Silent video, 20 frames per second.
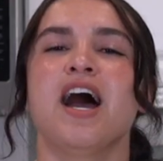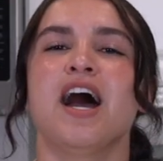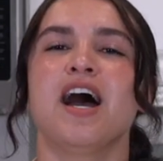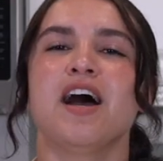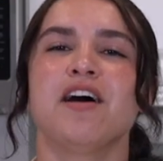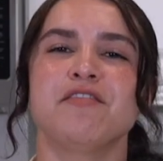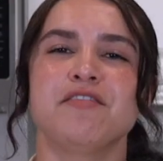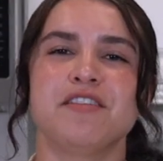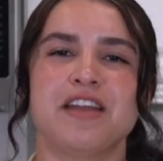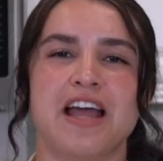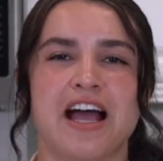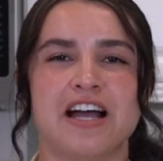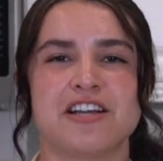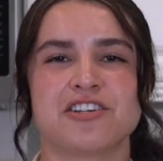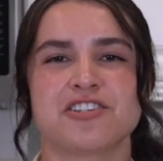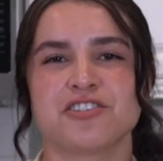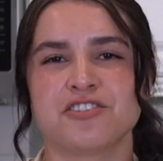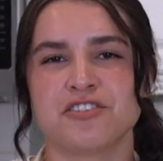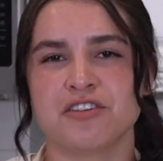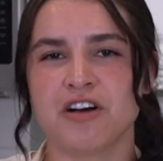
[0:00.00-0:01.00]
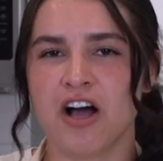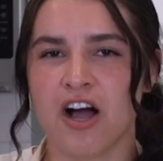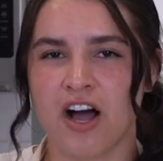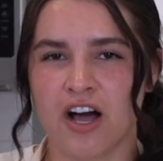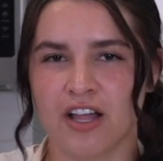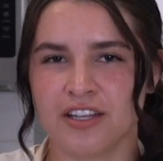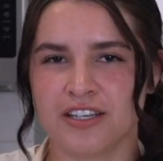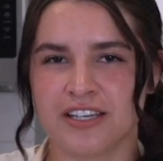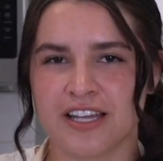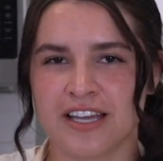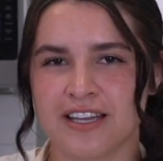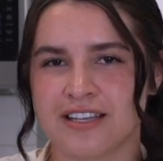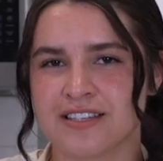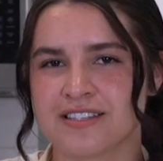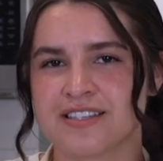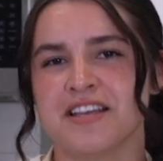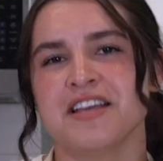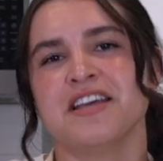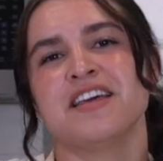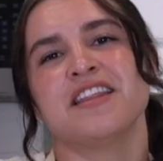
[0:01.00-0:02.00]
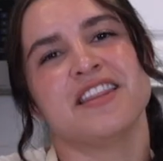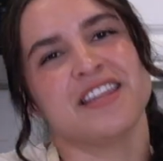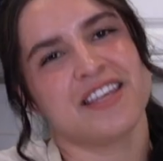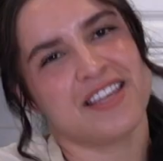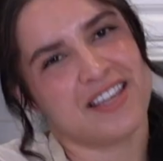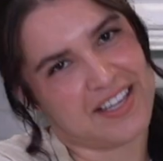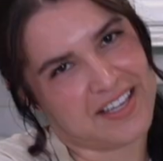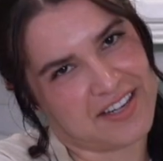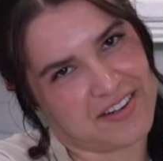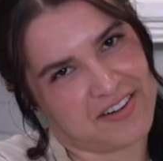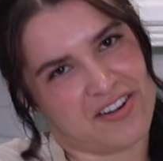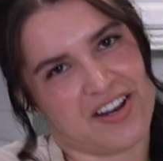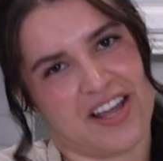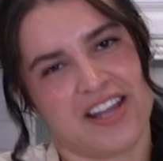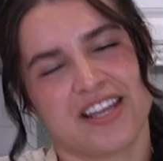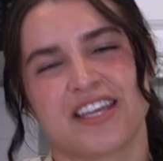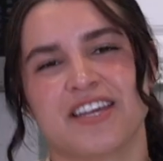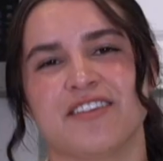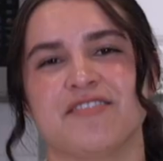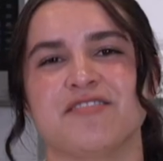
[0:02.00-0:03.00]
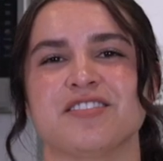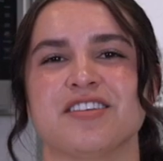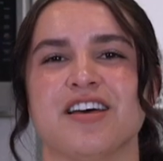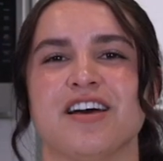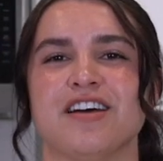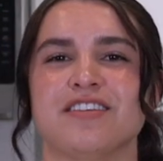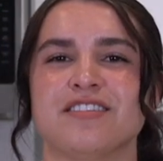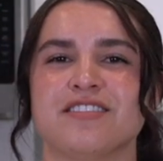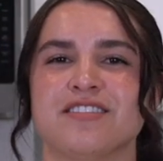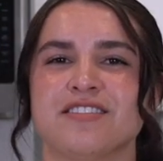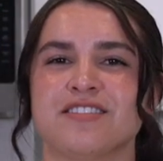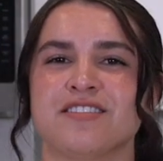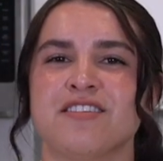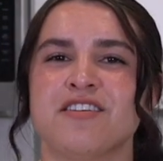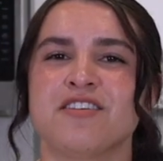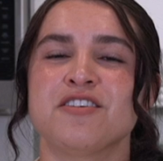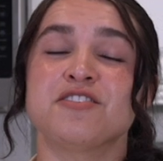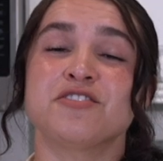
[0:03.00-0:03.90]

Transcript: of national holidays the internet gives us.